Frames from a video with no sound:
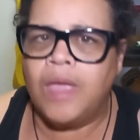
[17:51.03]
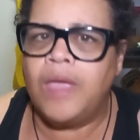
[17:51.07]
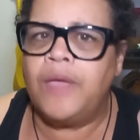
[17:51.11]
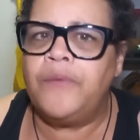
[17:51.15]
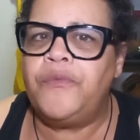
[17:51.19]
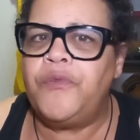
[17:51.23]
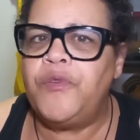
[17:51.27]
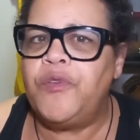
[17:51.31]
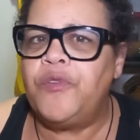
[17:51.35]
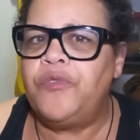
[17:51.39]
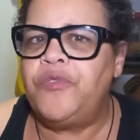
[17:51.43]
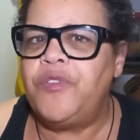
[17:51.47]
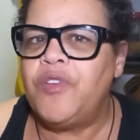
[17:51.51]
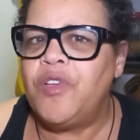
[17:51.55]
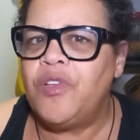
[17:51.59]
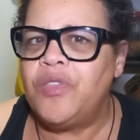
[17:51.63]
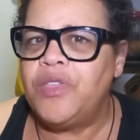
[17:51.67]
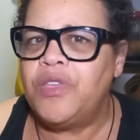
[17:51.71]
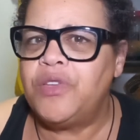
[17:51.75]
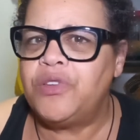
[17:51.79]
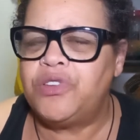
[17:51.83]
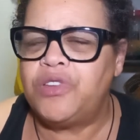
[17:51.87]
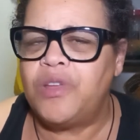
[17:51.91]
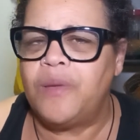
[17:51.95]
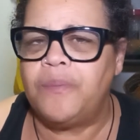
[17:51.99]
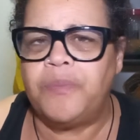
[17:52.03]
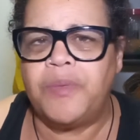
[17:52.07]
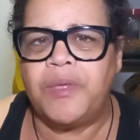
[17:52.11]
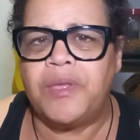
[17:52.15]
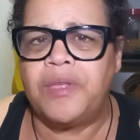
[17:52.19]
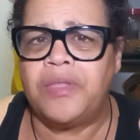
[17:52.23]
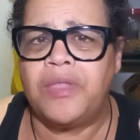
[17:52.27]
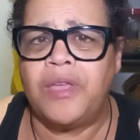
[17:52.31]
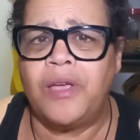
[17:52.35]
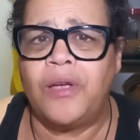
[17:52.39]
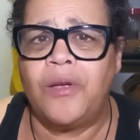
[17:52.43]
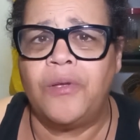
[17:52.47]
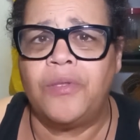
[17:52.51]
if you feel there's
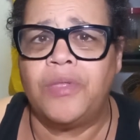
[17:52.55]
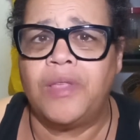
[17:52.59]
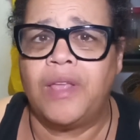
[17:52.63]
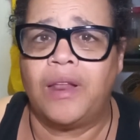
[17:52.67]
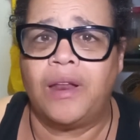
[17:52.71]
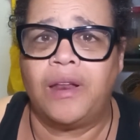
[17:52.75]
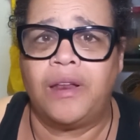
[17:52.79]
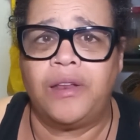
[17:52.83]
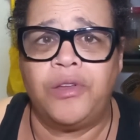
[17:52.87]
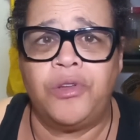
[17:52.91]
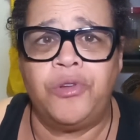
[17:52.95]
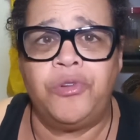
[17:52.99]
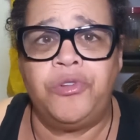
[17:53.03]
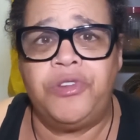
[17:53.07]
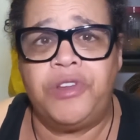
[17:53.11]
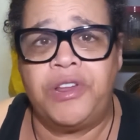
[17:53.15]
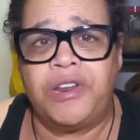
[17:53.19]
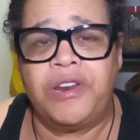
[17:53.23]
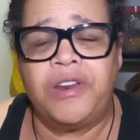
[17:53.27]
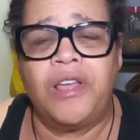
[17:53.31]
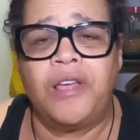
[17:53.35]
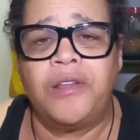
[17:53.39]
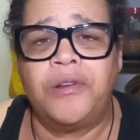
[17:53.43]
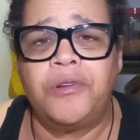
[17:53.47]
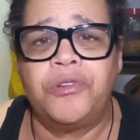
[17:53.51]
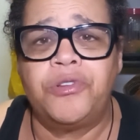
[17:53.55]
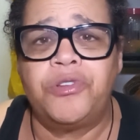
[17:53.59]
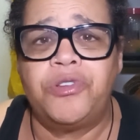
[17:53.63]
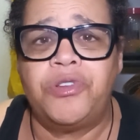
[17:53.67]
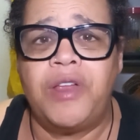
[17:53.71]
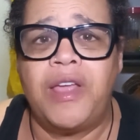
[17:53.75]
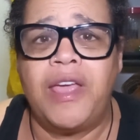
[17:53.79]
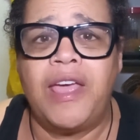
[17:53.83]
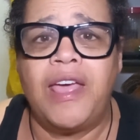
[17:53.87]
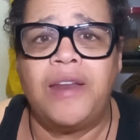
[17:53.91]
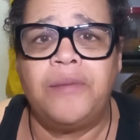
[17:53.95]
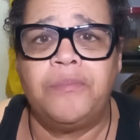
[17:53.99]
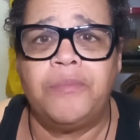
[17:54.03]
something there that you didn't
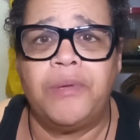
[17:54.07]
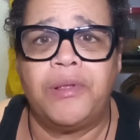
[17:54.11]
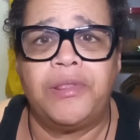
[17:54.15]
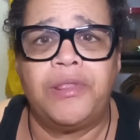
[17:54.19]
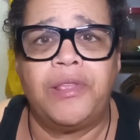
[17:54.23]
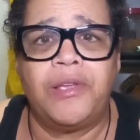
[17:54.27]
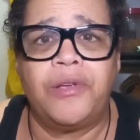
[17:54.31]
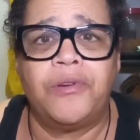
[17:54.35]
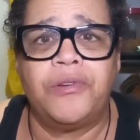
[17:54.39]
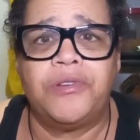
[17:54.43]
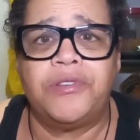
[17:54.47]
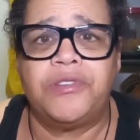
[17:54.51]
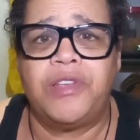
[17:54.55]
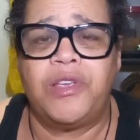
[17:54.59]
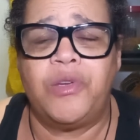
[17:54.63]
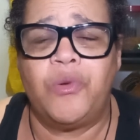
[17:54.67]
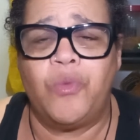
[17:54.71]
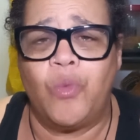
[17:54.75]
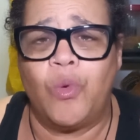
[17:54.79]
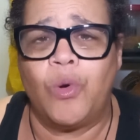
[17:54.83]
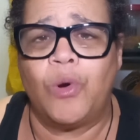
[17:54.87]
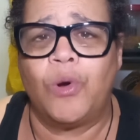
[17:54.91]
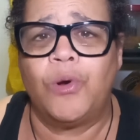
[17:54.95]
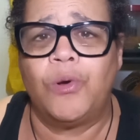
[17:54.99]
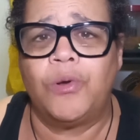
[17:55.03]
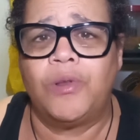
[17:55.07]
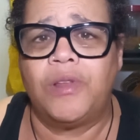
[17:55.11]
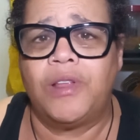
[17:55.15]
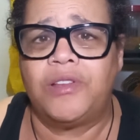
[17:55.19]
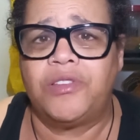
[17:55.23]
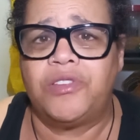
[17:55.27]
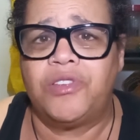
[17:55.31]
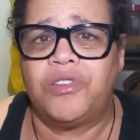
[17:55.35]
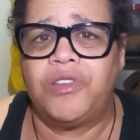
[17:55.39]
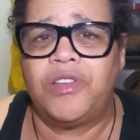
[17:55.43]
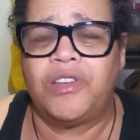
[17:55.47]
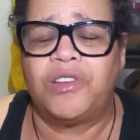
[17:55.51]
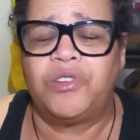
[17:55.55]
understand, but there is a word
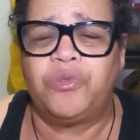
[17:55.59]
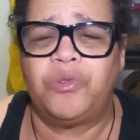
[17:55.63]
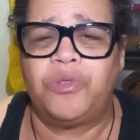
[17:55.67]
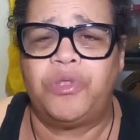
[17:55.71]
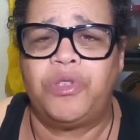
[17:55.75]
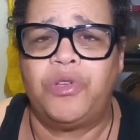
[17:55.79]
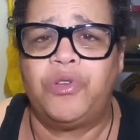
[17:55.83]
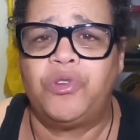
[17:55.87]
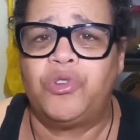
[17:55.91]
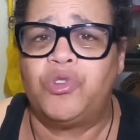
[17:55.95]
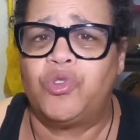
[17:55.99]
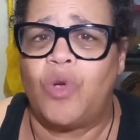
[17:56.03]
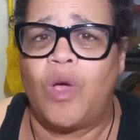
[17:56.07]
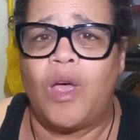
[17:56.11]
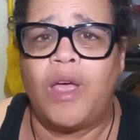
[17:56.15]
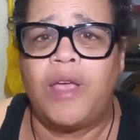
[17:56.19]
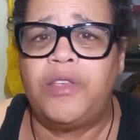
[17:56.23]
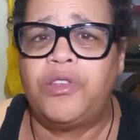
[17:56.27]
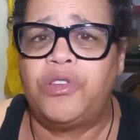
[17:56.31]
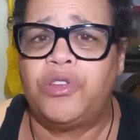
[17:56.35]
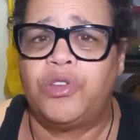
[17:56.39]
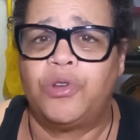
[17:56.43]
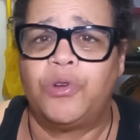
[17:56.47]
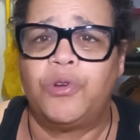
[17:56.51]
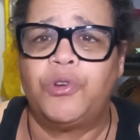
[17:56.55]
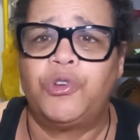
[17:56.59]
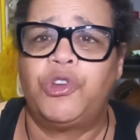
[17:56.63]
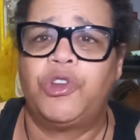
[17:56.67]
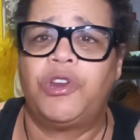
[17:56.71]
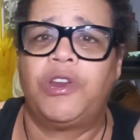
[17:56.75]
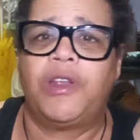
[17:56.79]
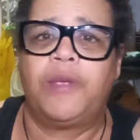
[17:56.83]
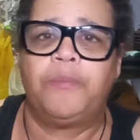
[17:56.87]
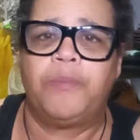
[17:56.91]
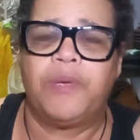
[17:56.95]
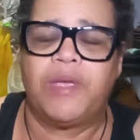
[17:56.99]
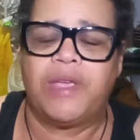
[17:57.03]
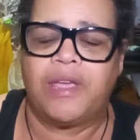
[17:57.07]
that sticks with you, try searching
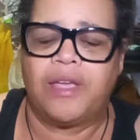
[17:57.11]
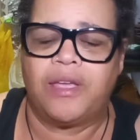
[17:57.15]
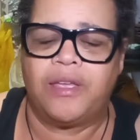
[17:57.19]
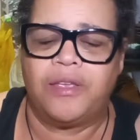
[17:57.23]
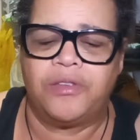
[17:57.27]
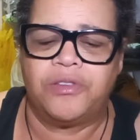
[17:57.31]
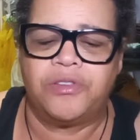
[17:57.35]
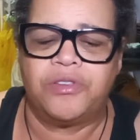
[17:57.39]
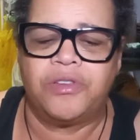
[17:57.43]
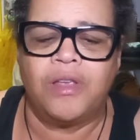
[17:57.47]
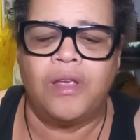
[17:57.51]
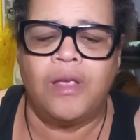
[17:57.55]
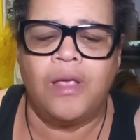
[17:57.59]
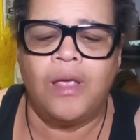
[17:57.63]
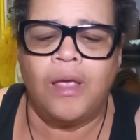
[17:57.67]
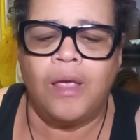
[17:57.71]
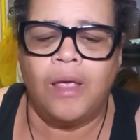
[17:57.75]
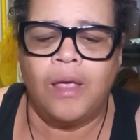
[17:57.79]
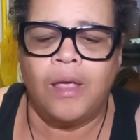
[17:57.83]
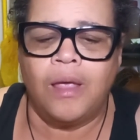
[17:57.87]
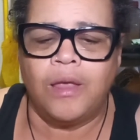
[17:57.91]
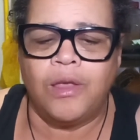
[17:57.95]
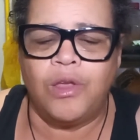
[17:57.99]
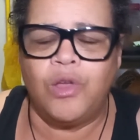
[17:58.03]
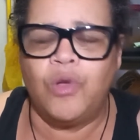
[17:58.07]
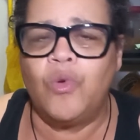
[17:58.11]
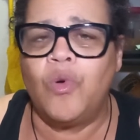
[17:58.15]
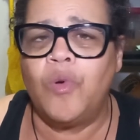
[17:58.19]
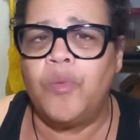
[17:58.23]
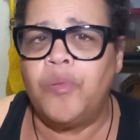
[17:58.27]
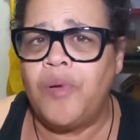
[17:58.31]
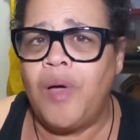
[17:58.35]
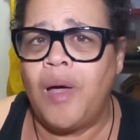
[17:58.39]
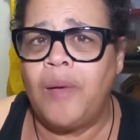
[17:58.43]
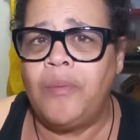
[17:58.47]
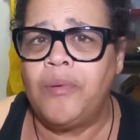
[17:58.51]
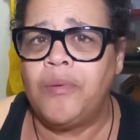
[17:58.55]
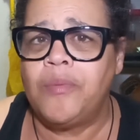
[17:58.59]
it, because you will
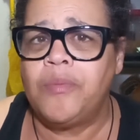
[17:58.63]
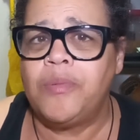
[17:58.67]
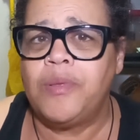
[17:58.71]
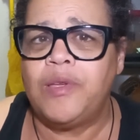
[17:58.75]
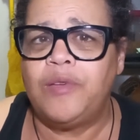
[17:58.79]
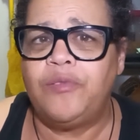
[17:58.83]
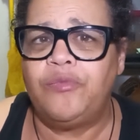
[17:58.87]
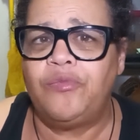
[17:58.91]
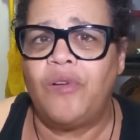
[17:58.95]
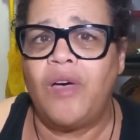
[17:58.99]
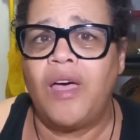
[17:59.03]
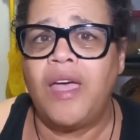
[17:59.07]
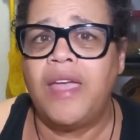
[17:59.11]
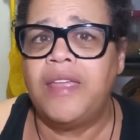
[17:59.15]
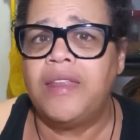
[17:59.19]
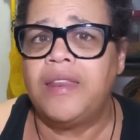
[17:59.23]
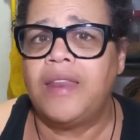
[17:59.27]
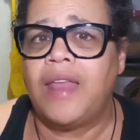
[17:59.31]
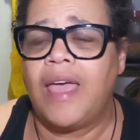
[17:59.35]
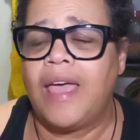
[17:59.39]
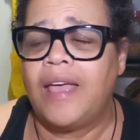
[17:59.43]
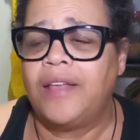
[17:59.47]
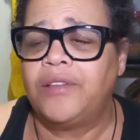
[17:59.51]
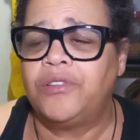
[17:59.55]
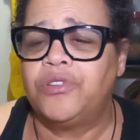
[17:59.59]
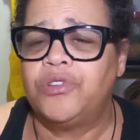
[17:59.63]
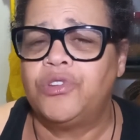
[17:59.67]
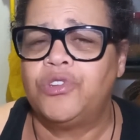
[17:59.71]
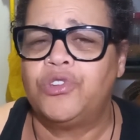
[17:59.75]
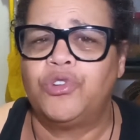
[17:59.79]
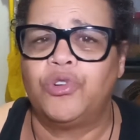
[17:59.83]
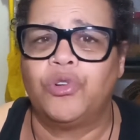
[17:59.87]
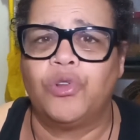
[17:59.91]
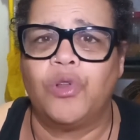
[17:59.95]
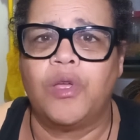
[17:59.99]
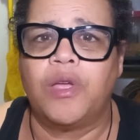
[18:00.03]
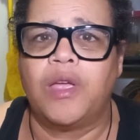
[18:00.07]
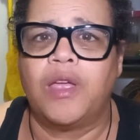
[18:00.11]
probably find answers
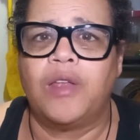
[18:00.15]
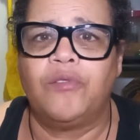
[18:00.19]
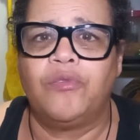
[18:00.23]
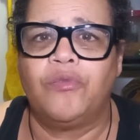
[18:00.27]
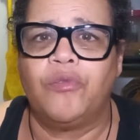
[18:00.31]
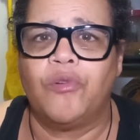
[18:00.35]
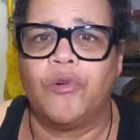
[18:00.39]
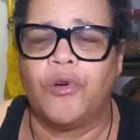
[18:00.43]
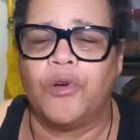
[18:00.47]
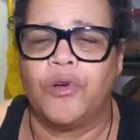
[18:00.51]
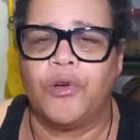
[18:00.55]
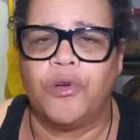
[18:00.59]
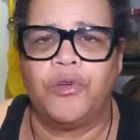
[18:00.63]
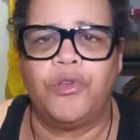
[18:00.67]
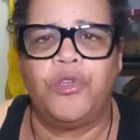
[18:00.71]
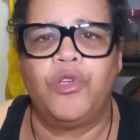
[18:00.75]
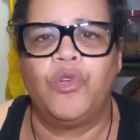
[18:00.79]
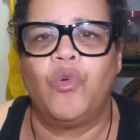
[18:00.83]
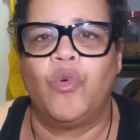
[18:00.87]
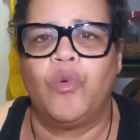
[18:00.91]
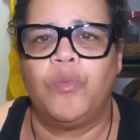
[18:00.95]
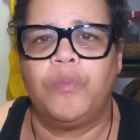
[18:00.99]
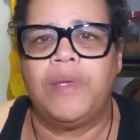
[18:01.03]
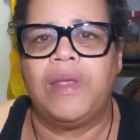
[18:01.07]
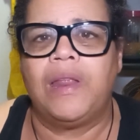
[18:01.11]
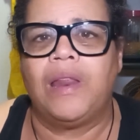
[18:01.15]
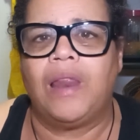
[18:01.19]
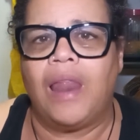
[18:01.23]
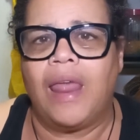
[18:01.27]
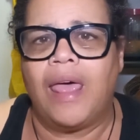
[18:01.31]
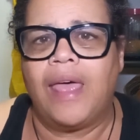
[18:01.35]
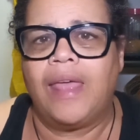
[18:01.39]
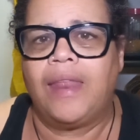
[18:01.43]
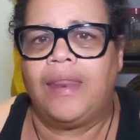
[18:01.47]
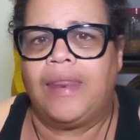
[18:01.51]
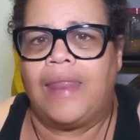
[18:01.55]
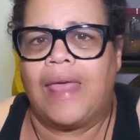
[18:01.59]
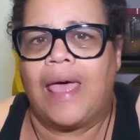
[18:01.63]
you're looking for. You will be
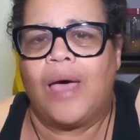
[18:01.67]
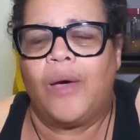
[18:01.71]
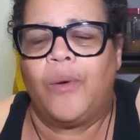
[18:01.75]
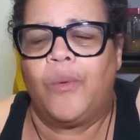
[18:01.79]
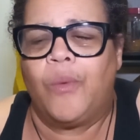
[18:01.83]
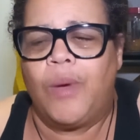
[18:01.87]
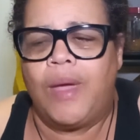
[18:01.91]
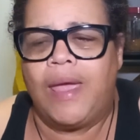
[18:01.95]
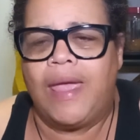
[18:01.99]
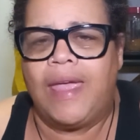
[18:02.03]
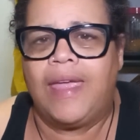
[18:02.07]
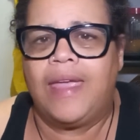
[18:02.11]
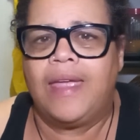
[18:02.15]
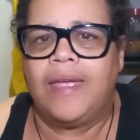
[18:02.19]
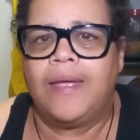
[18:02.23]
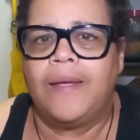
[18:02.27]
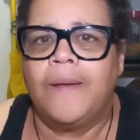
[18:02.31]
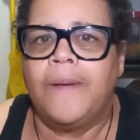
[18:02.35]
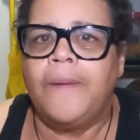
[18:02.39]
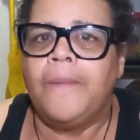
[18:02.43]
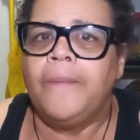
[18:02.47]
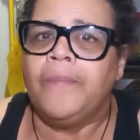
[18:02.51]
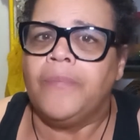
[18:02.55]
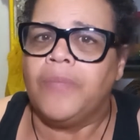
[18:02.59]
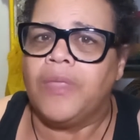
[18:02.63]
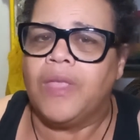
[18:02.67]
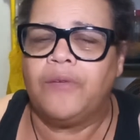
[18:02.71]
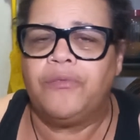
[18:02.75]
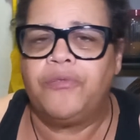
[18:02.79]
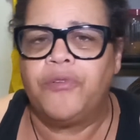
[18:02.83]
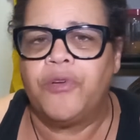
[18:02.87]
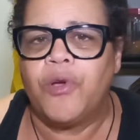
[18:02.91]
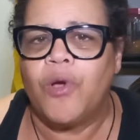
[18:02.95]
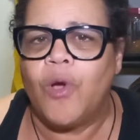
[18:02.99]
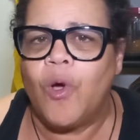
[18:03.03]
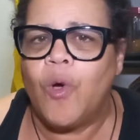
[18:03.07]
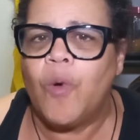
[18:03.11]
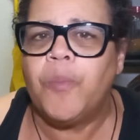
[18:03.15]
led that way if
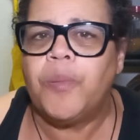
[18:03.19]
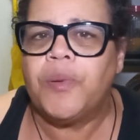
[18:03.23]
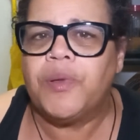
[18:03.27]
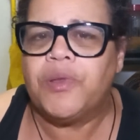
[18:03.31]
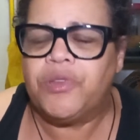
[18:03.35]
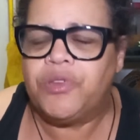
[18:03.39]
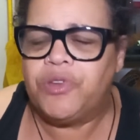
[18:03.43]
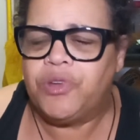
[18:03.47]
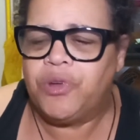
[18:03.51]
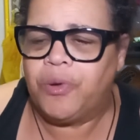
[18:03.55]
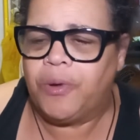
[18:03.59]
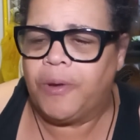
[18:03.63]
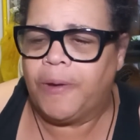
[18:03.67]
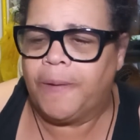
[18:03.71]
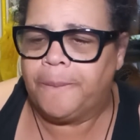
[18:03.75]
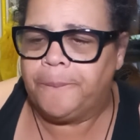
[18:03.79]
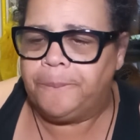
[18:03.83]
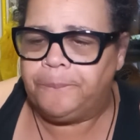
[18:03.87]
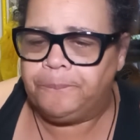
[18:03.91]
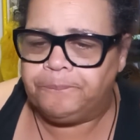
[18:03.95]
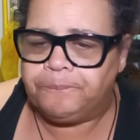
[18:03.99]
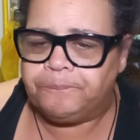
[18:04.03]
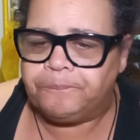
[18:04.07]
you're open to it.